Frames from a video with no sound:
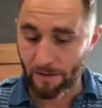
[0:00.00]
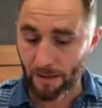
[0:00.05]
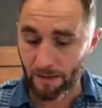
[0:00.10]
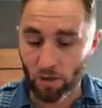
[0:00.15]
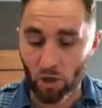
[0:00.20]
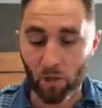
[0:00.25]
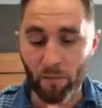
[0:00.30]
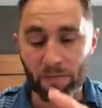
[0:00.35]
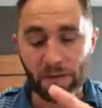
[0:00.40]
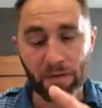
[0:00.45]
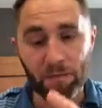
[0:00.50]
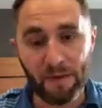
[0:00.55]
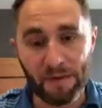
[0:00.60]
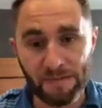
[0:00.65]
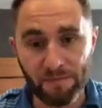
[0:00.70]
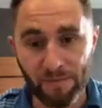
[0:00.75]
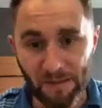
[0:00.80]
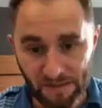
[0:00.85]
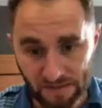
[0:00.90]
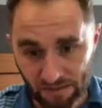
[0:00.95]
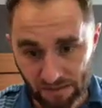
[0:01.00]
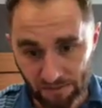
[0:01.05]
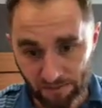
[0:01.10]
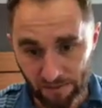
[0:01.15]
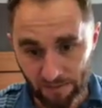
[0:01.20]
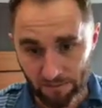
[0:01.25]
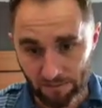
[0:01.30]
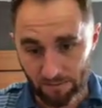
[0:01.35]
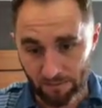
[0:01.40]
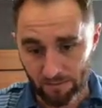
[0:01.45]
I can't be the best
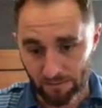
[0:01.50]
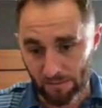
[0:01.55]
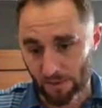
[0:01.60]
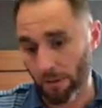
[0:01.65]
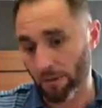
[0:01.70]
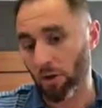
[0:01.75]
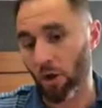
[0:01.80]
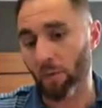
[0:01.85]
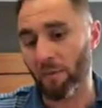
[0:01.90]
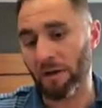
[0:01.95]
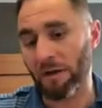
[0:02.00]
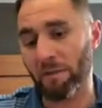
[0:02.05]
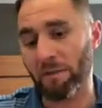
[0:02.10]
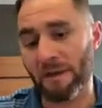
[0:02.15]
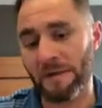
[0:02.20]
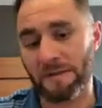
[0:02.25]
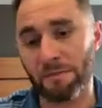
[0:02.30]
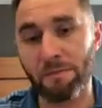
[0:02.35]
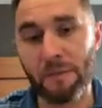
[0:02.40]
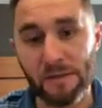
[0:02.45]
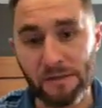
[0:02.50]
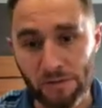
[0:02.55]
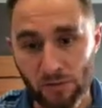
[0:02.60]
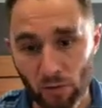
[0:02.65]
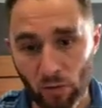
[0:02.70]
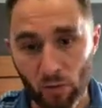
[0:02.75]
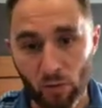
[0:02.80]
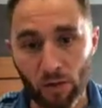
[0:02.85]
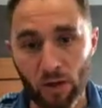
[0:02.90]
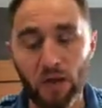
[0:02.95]
businessman, I can't be the best
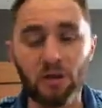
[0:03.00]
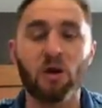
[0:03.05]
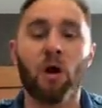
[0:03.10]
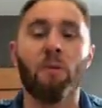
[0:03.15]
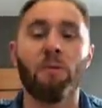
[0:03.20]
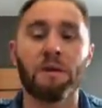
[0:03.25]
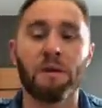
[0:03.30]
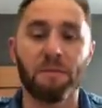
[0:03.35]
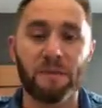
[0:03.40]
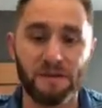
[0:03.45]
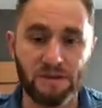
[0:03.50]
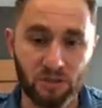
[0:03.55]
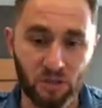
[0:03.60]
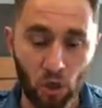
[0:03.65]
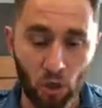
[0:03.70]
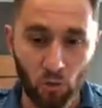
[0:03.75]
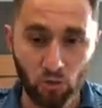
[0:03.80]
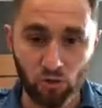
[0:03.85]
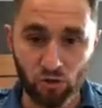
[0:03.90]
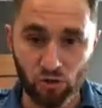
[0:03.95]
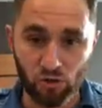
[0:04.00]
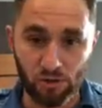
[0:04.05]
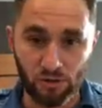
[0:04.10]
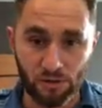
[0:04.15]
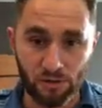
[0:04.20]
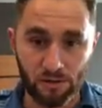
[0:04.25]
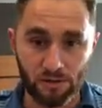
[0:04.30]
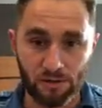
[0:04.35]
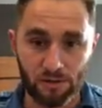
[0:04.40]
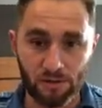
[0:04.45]
mentor, I can't be the best coach.
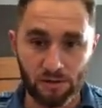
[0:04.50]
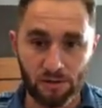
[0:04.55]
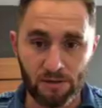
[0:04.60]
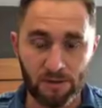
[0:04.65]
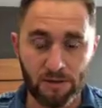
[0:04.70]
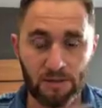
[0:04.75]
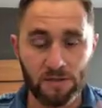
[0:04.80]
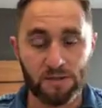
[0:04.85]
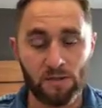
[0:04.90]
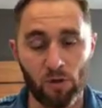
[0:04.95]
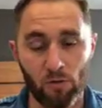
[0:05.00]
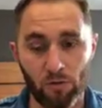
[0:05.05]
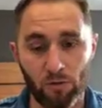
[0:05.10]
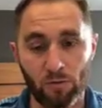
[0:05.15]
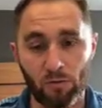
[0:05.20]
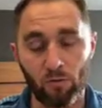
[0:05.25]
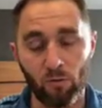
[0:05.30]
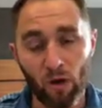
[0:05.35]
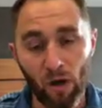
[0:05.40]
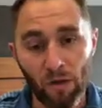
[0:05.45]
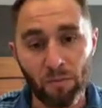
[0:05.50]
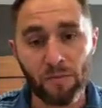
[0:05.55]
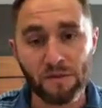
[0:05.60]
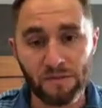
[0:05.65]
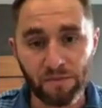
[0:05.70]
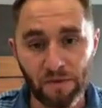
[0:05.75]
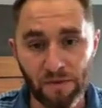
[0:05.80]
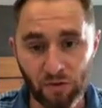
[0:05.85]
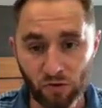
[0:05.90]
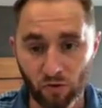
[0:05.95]
So what I
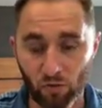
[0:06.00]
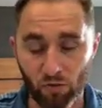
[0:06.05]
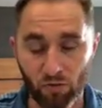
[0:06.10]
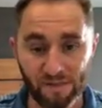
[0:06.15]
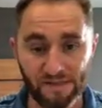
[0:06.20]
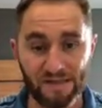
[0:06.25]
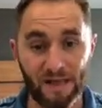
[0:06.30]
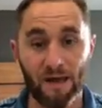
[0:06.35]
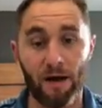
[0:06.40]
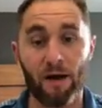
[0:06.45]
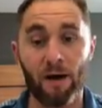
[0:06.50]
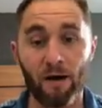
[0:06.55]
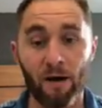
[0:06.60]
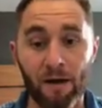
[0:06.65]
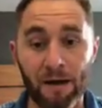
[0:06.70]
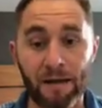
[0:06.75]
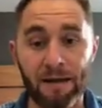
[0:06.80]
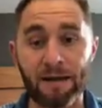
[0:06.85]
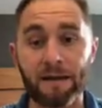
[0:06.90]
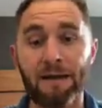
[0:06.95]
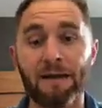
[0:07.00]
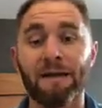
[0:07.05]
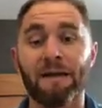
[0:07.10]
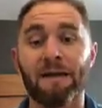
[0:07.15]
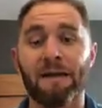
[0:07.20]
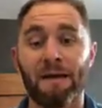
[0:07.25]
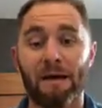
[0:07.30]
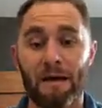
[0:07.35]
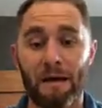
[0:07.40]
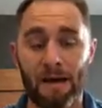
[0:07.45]
must make sure is that I
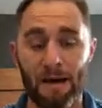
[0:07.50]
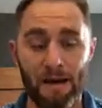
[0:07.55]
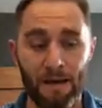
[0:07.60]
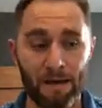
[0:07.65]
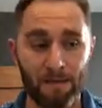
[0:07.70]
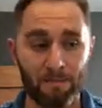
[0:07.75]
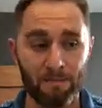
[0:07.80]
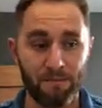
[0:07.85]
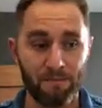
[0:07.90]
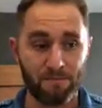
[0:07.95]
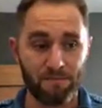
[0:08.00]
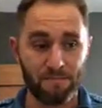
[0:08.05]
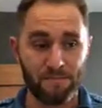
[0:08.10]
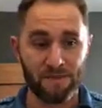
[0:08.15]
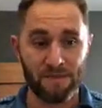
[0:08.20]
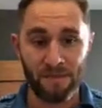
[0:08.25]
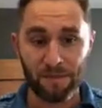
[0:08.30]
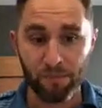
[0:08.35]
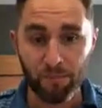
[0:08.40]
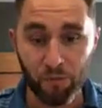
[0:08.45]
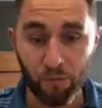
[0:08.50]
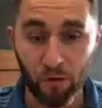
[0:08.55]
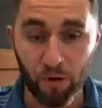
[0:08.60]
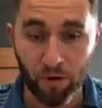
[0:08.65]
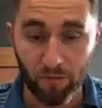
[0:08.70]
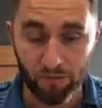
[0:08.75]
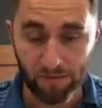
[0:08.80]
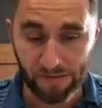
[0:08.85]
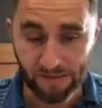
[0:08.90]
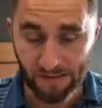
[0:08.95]
am the
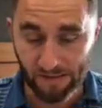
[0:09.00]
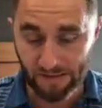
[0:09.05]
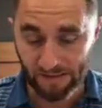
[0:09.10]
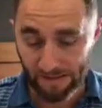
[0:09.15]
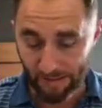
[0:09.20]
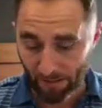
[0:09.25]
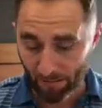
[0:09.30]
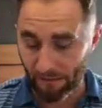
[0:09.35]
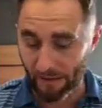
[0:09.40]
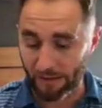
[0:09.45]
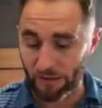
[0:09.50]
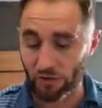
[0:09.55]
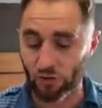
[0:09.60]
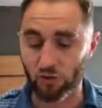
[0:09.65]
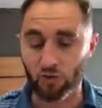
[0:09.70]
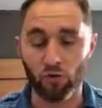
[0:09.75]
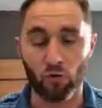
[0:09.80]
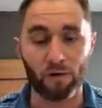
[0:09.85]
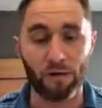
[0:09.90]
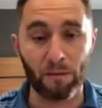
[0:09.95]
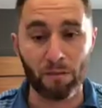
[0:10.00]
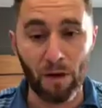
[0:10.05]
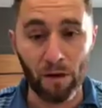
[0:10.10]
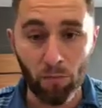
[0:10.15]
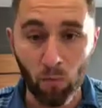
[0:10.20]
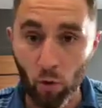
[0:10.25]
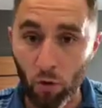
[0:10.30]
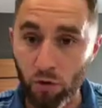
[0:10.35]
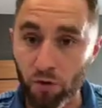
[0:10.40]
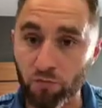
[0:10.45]
priority. So that making sure that my
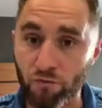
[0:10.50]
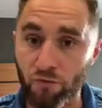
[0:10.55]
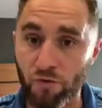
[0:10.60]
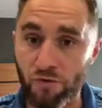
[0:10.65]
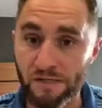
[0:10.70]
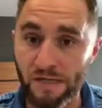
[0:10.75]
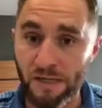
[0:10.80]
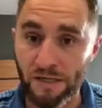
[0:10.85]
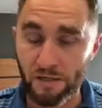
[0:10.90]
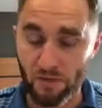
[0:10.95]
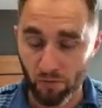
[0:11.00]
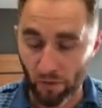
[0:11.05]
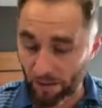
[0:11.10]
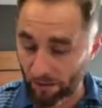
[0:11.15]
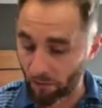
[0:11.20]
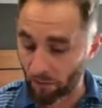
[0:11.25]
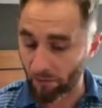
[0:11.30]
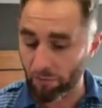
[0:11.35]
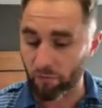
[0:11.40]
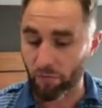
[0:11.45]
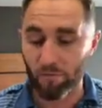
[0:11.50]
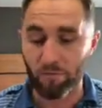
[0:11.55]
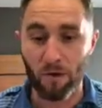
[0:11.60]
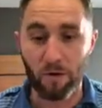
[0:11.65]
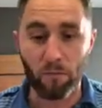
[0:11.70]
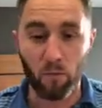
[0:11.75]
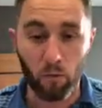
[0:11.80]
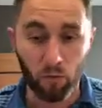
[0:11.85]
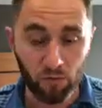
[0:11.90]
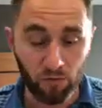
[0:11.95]
morning routine is weighed off with
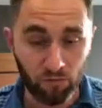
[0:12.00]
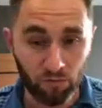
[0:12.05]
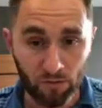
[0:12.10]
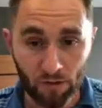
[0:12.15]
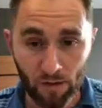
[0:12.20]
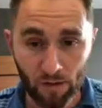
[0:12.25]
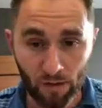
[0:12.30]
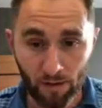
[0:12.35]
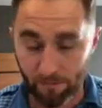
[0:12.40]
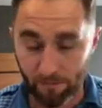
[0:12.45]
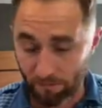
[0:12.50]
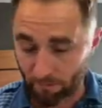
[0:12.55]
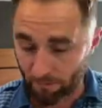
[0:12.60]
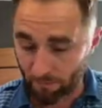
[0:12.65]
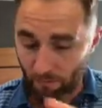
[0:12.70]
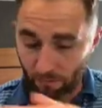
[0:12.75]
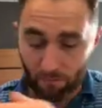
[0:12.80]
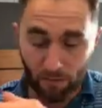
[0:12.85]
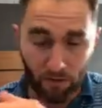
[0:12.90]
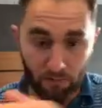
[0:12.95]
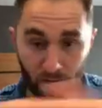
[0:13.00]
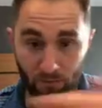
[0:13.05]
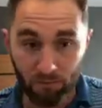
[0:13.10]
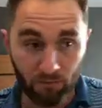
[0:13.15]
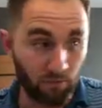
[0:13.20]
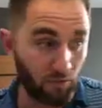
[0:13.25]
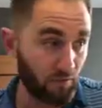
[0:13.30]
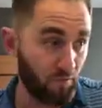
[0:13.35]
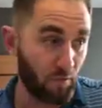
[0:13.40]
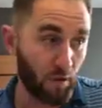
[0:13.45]
my morning
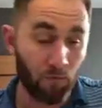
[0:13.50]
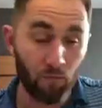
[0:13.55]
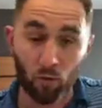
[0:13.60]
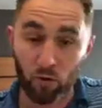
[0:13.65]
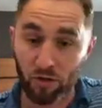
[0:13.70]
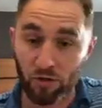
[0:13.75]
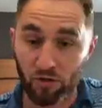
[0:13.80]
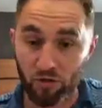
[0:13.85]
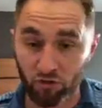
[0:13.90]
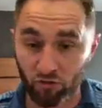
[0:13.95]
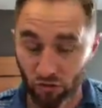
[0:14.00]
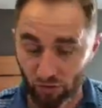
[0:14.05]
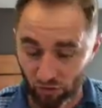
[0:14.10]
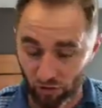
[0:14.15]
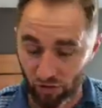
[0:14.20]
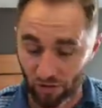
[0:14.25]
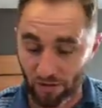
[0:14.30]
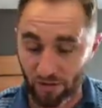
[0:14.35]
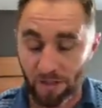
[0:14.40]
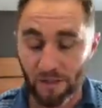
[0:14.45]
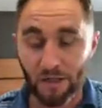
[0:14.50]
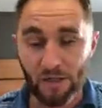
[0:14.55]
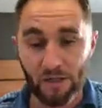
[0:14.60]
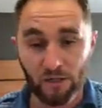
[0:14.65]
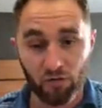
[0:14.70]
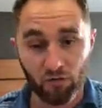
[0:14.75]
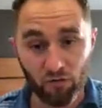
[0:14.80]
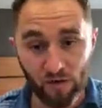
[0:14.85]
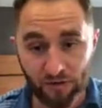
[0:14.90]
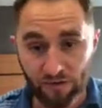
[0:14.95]
my morning structure,
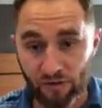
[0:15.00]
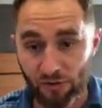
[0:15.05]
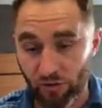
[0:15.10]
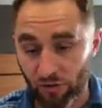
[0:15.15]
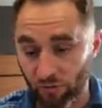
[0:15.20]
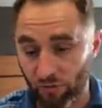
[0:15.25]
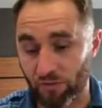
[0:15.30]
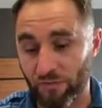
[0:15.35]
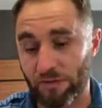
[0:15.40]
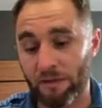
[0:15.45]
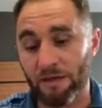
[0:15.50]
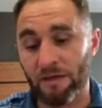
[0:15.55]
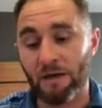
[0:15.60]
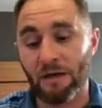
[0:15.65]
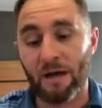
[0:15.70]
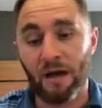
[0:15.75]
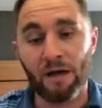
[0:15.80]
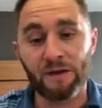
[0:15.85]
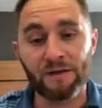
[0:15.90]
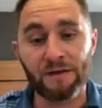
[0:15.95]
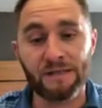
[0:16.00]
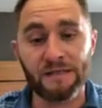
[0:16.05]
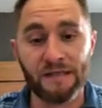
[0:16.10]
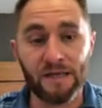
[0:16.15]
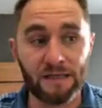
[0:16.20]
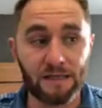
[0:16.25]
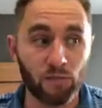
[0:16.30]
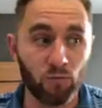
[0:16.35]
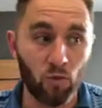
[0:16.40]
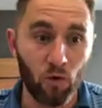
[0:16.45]
gratitude,
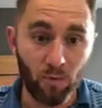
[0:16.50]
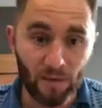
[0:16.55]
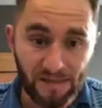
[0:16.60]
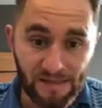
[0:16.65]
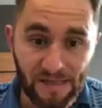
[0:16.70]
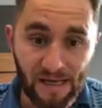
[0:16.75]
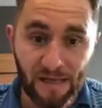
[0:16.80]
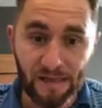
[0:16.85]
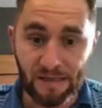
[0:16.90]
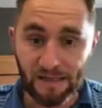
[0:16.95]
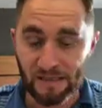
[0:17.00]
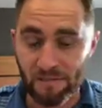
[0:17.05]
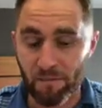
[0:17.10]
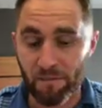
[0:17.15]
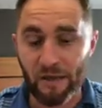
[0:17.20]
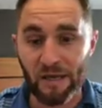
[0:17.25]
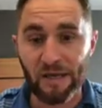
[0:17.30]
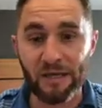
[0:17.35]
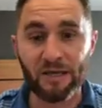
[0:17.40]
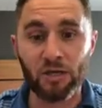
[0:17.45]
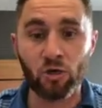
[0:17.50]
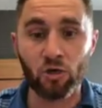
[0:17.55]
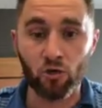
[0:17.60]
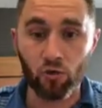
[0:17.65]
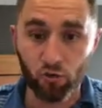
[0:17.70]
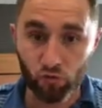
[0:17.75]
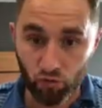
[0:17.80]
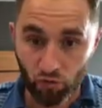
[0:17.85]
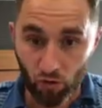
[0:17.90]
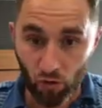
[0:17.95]
understanding what my day is, being in
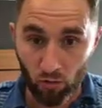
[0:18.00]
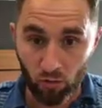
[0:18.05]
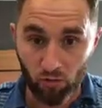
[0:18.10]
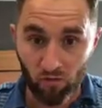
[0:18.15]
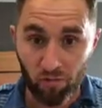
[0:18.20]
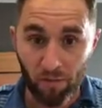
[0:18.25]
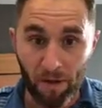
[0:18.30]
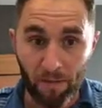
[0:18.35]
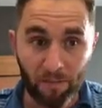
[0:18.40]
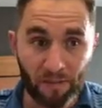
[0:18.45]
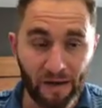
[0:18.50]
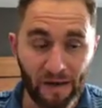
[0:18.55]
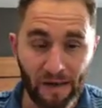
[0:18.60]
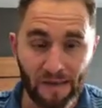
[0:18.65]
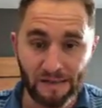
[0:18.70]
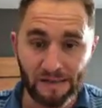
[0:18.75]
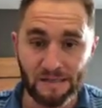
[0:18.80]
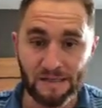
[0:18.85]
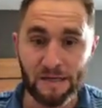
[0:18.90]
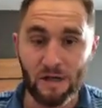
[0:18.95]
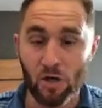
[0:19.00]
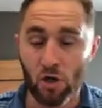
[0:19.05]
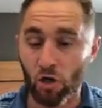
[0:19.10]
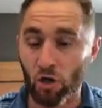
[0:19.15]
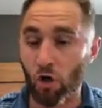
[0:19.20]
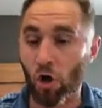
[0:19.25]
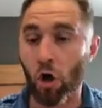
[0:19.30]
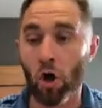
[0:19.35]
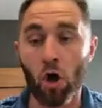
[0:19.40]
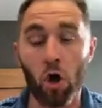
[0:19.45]
control of my plans,
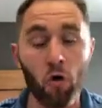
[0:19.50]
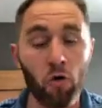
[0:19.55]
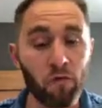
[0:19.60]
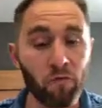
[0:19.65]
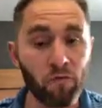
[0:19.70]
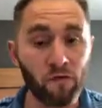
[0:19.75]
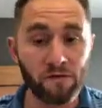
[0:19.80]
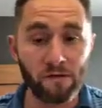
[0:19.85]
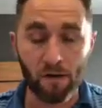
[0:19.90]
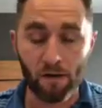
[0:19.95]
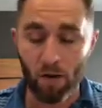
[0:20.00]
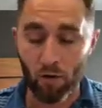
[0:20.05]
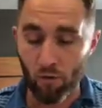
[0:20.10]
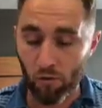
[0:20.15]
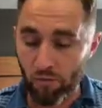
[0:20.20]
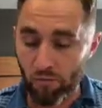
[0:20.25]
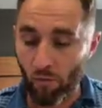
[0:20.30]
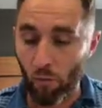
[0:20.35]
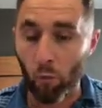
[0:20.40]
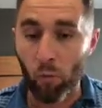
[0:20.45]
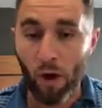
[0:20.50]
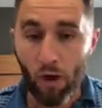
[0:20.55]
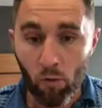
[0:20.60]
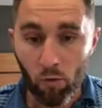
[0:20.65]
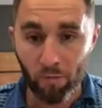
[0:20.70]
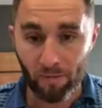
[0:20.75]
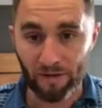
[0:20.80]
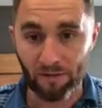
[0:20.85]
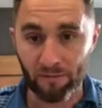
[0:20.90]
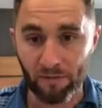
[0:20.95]
not
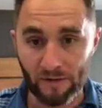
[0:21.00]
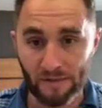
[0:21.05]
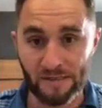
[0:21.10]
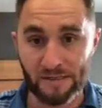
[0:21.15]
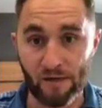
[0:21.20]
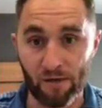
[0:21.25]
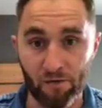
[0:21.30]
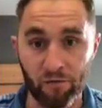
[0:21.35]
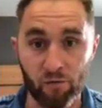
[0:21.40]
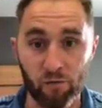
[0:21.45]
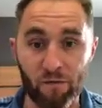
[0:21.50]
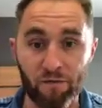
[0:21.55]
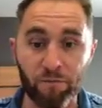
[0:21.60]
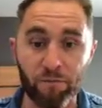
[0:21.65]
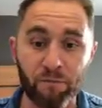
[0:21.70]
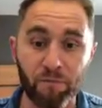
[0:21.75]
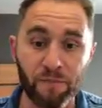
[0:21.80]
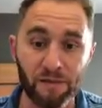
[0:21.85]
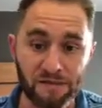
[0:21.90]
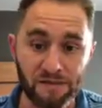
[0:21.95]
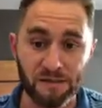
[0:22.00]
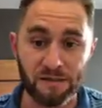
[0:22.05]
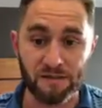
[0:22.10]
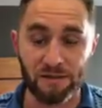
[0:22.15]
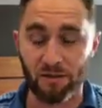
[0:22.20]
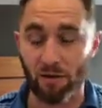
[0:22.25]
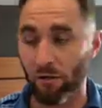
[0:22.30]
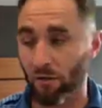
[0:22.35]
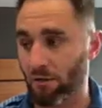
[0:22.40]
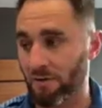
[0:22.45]
overwhelming myself with business
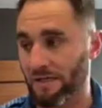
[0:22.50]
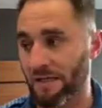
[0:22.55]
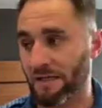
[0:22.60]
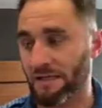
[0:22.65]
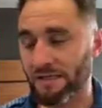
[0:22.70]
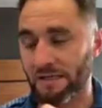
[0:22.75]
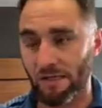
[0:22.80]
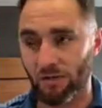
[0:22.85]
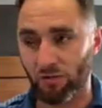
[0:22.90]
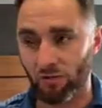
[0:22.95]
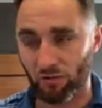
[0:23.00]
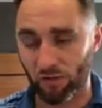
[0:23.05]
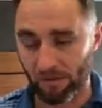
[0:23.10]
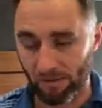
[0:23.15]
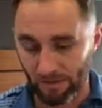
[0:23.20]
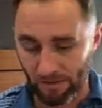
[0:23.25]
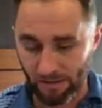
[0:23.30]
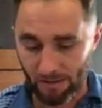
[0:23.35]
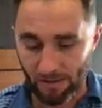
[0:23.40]
goals, etc.